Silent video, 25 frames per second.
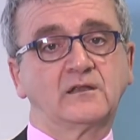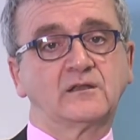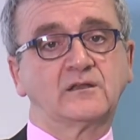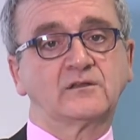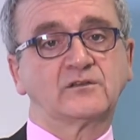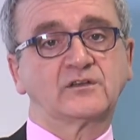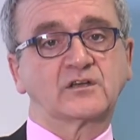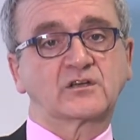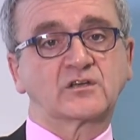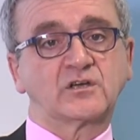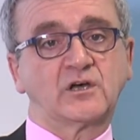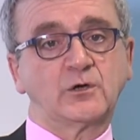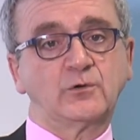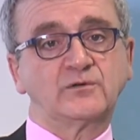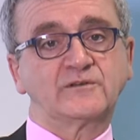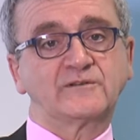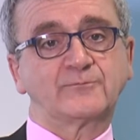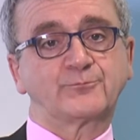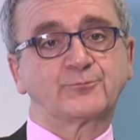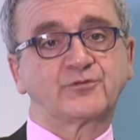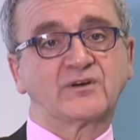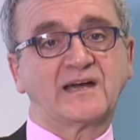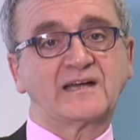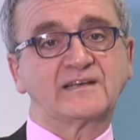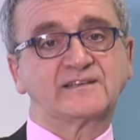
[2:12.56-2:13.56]
The Code
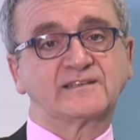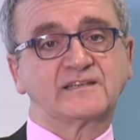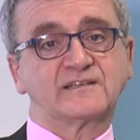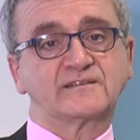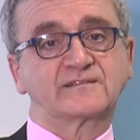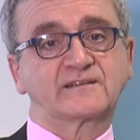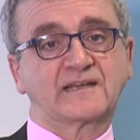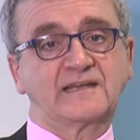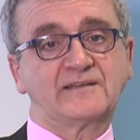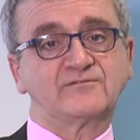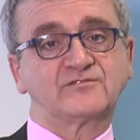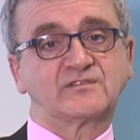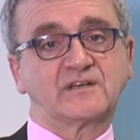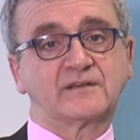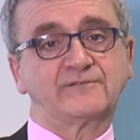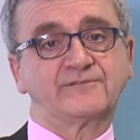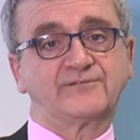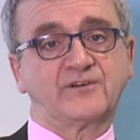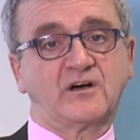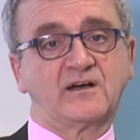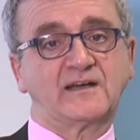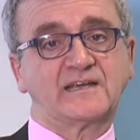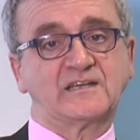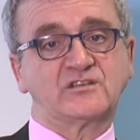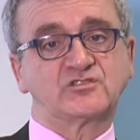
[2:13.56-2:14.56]
of Practice gives
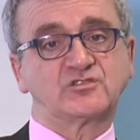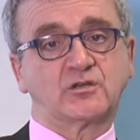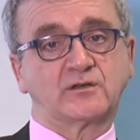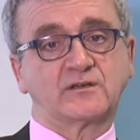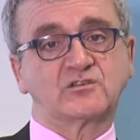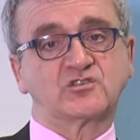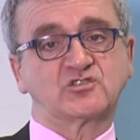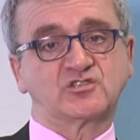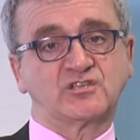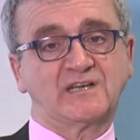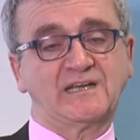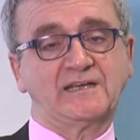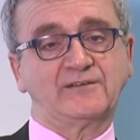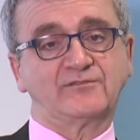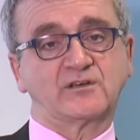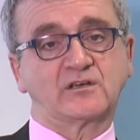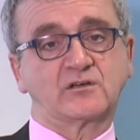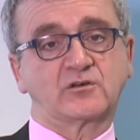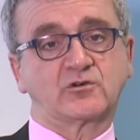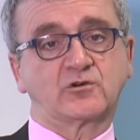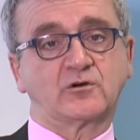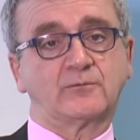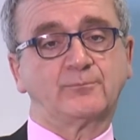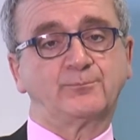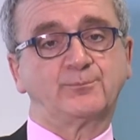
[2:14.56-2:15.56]
advice on
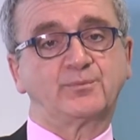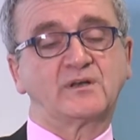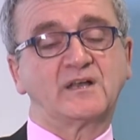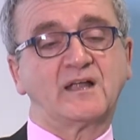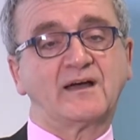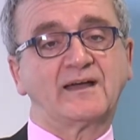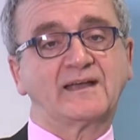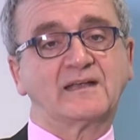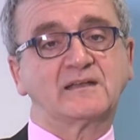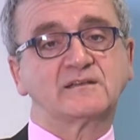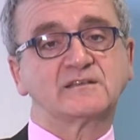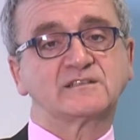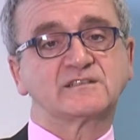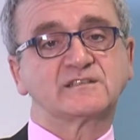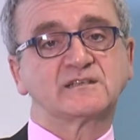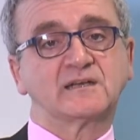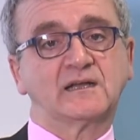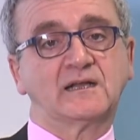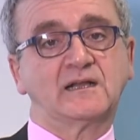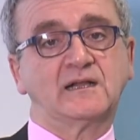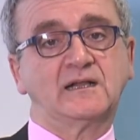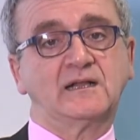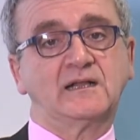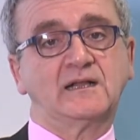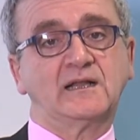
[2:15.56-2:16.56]
achieving compliance
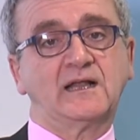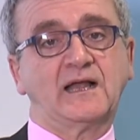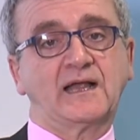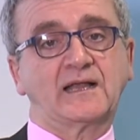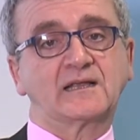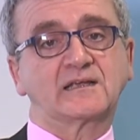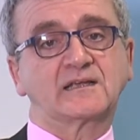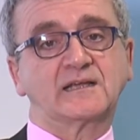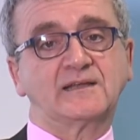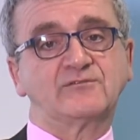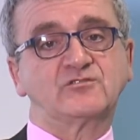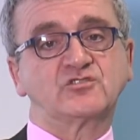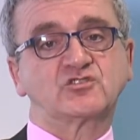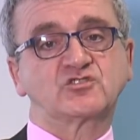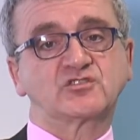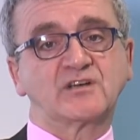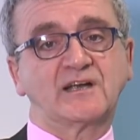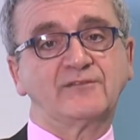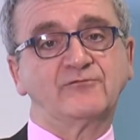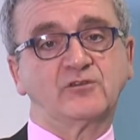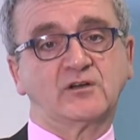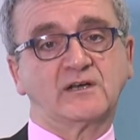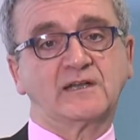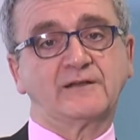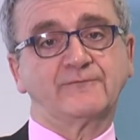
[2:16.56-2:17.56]
and gives
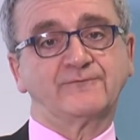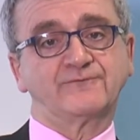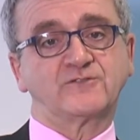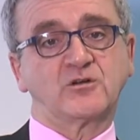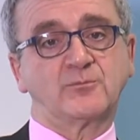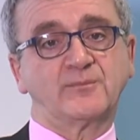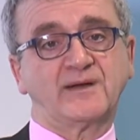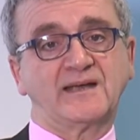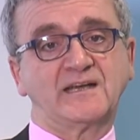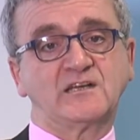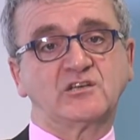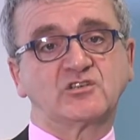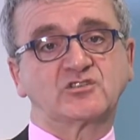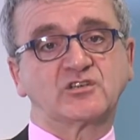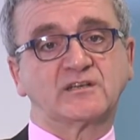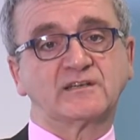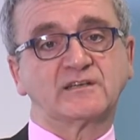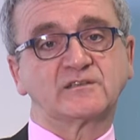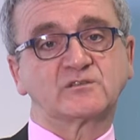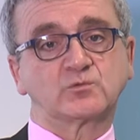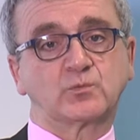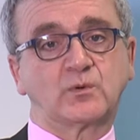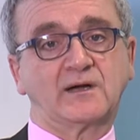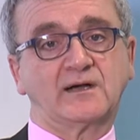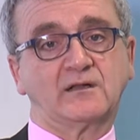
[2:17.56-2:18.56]
general information
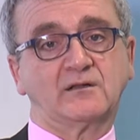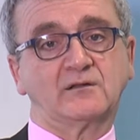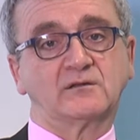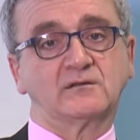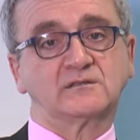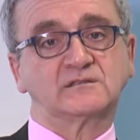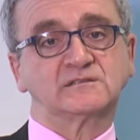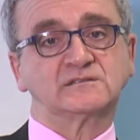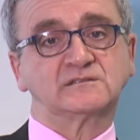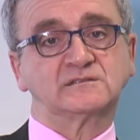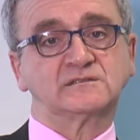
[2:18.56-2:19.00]
as well.